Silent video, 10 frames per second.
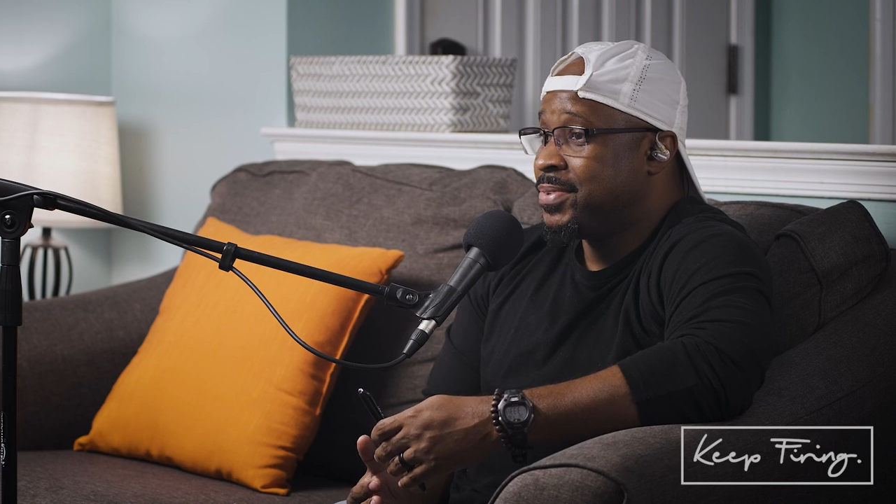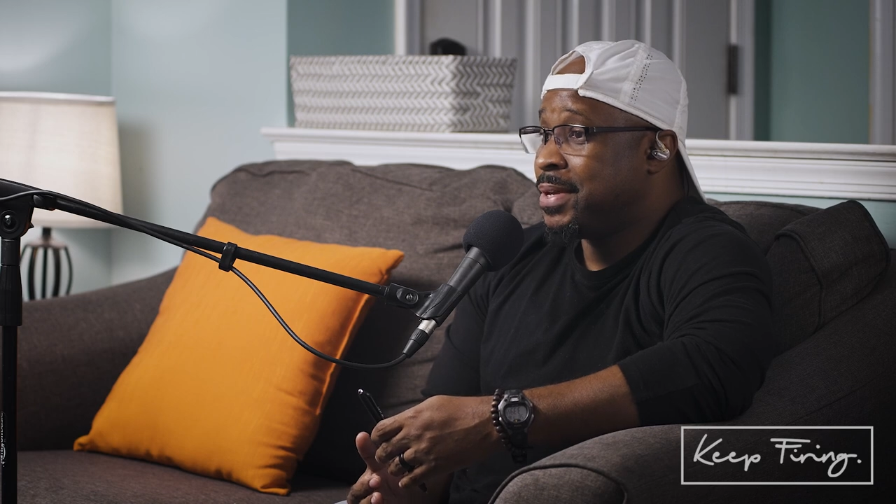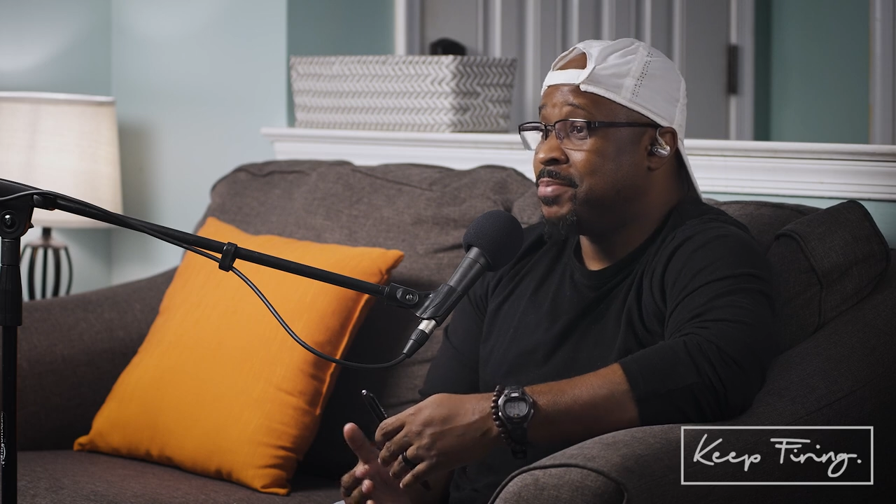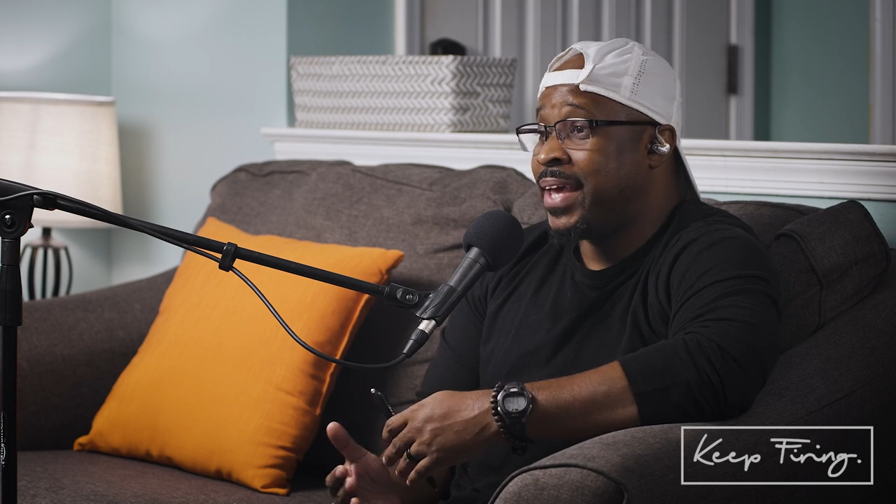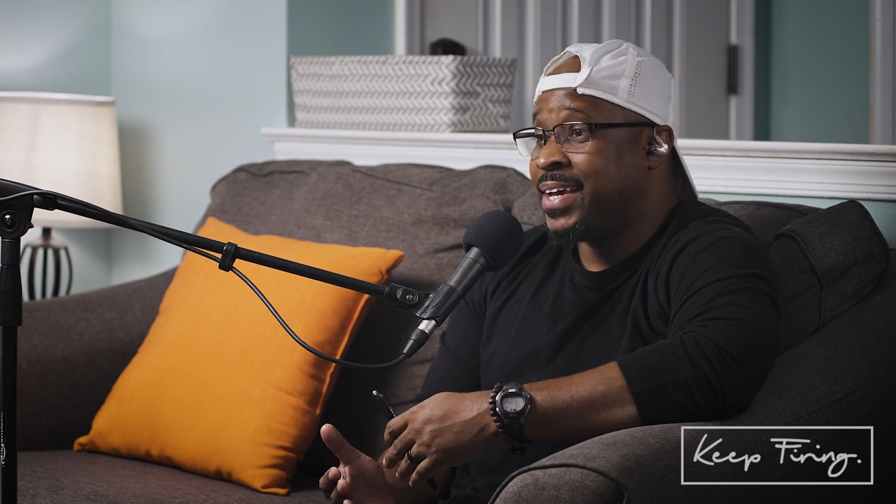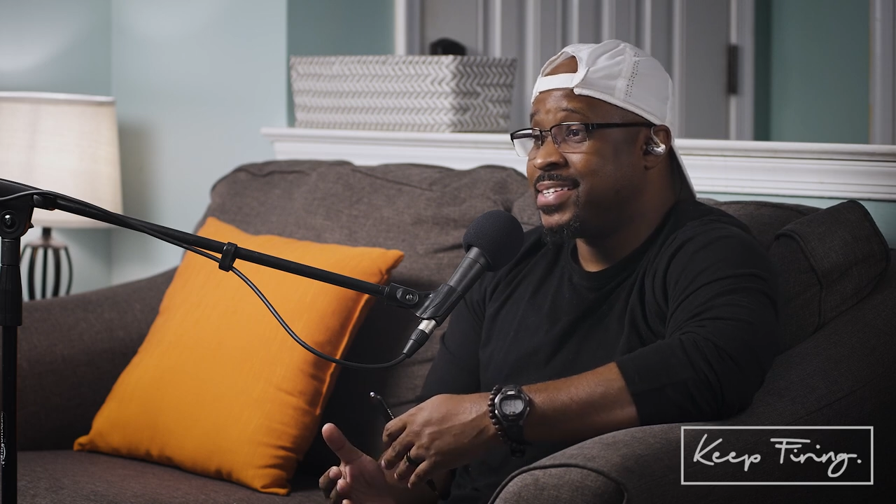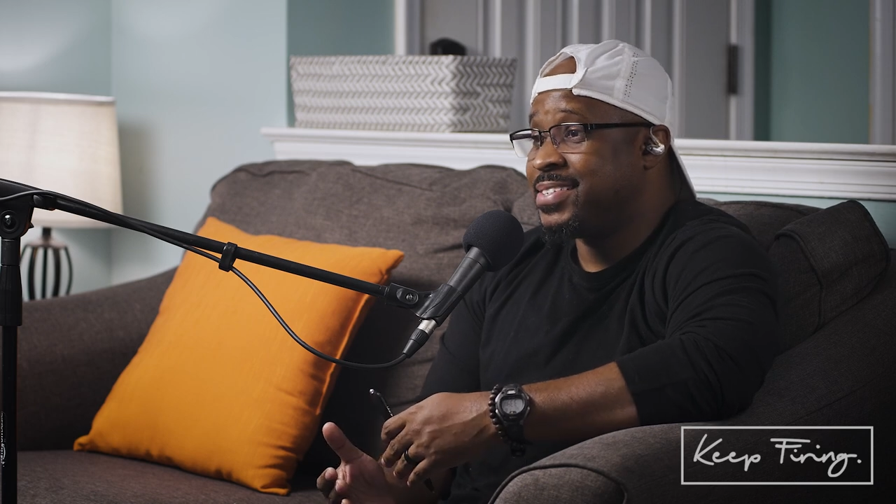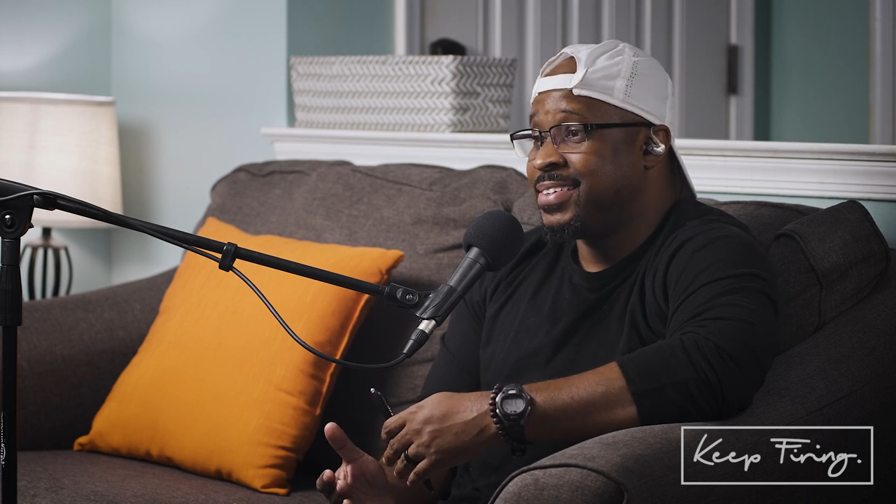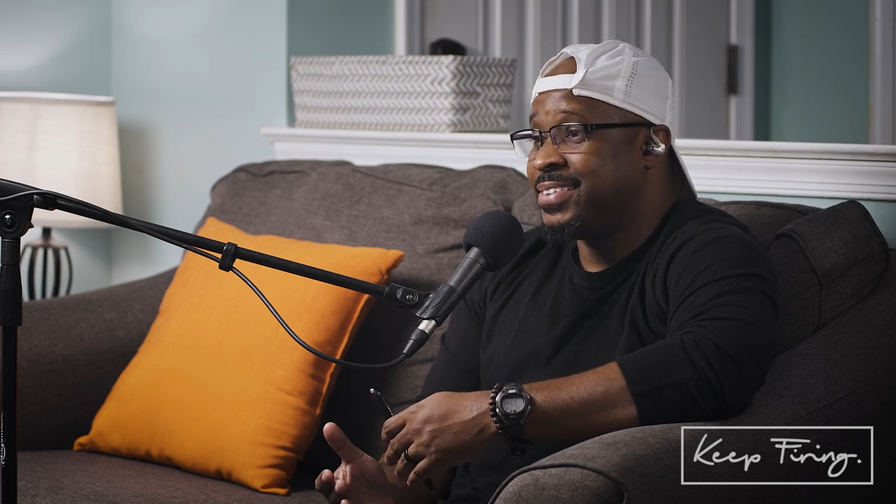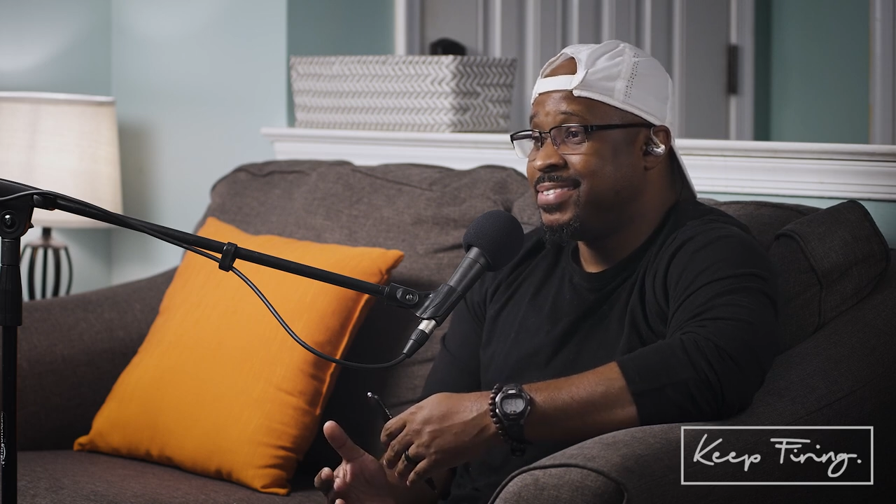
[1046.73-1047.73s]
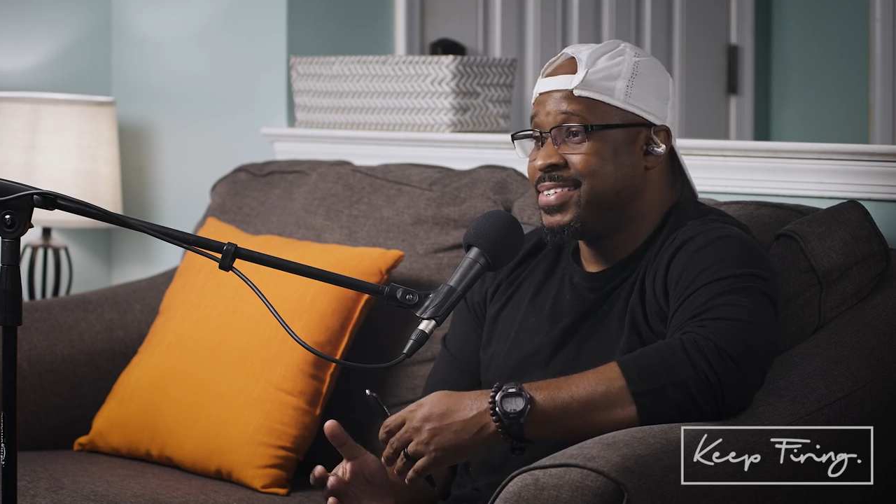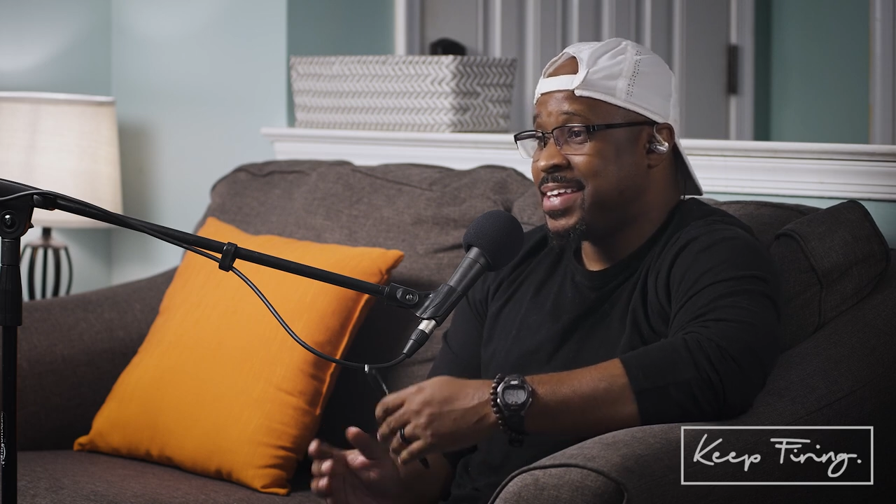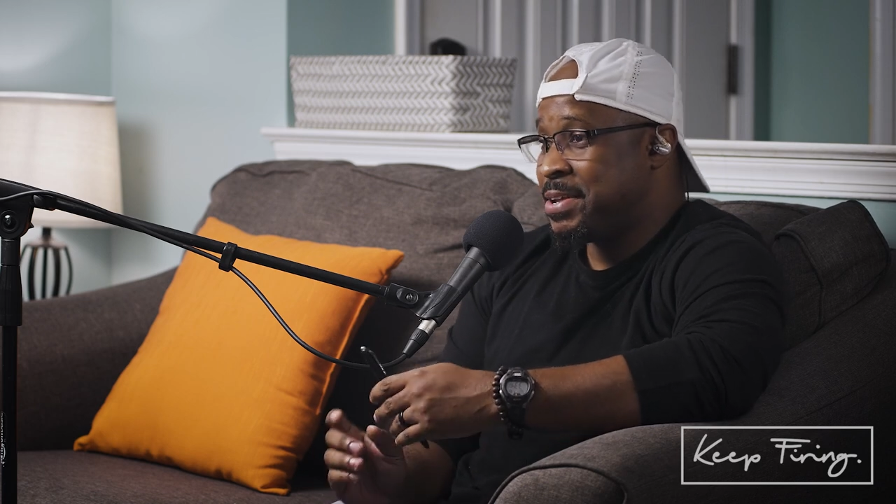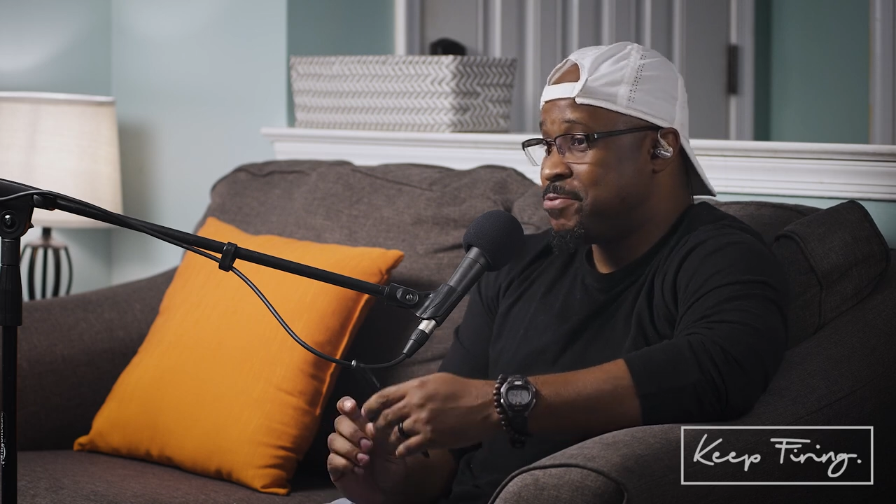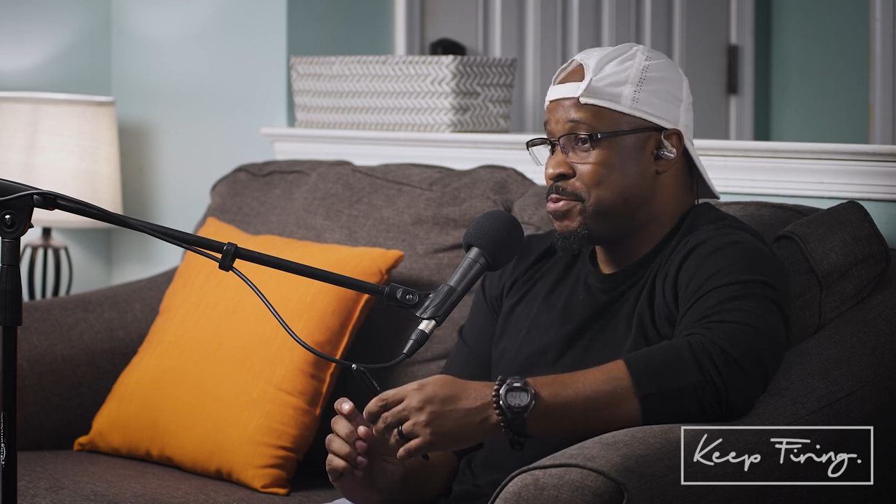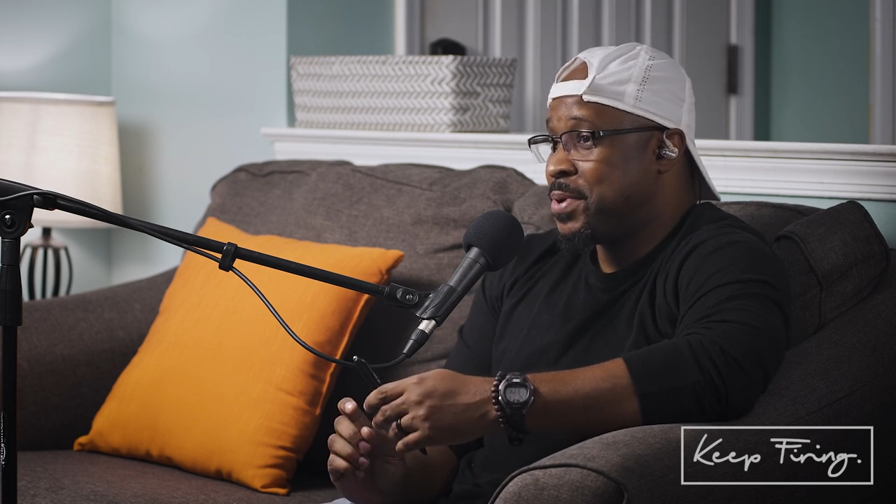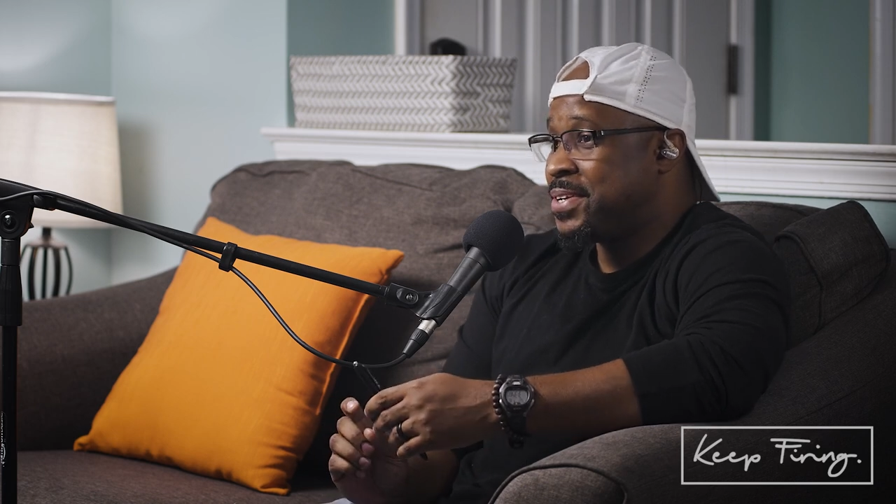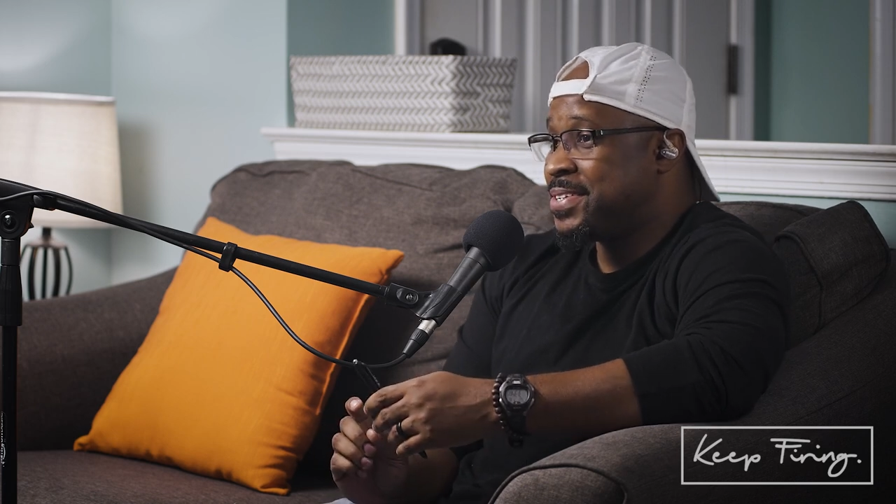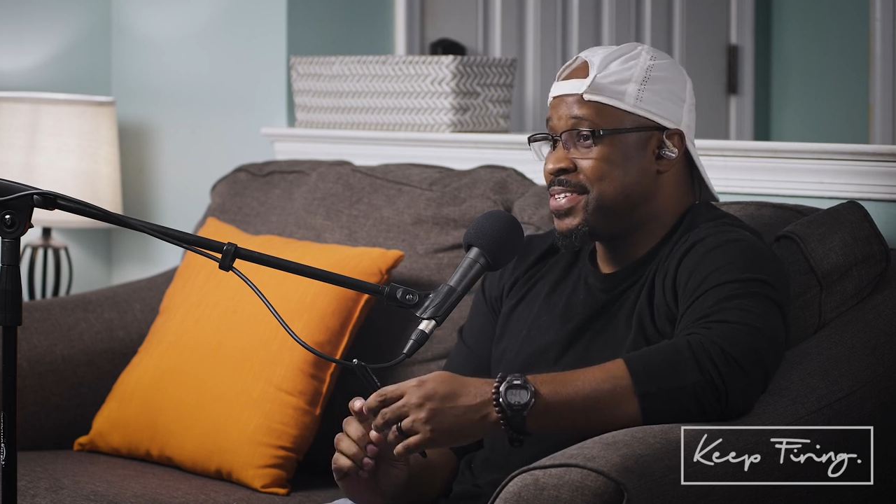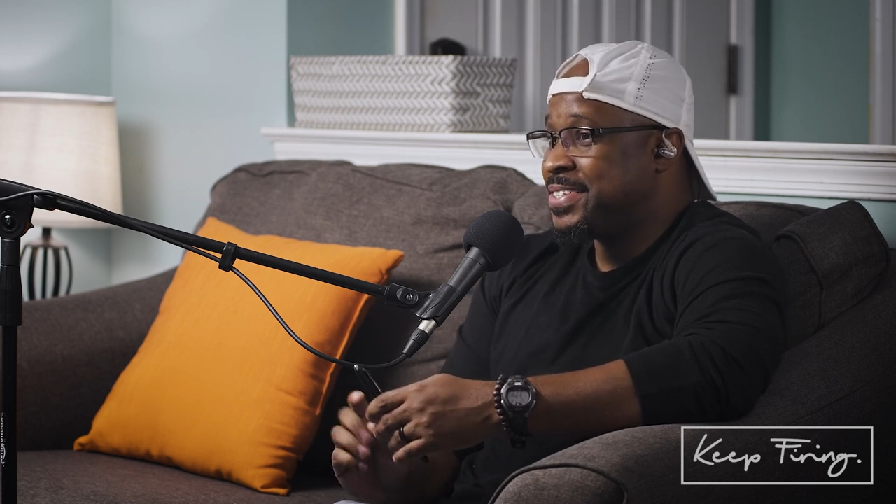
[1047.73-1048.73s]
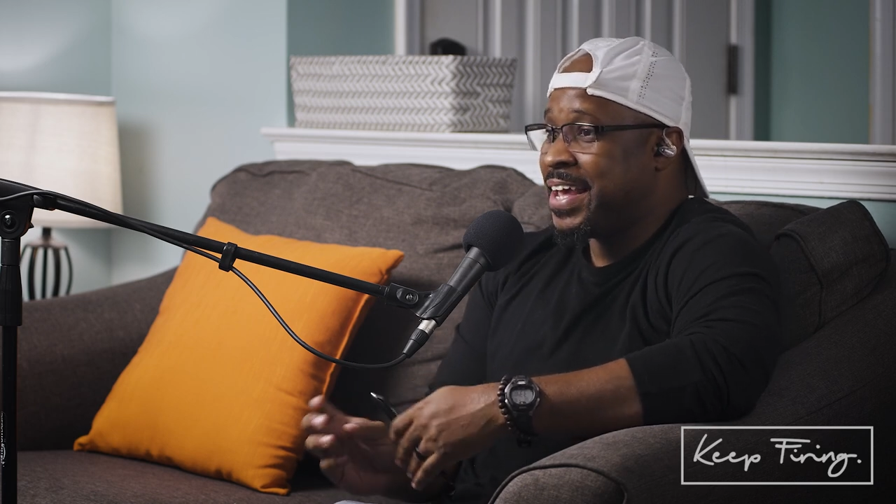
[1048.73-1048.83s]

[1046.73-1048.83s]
I'm dancing, taking a few pictures,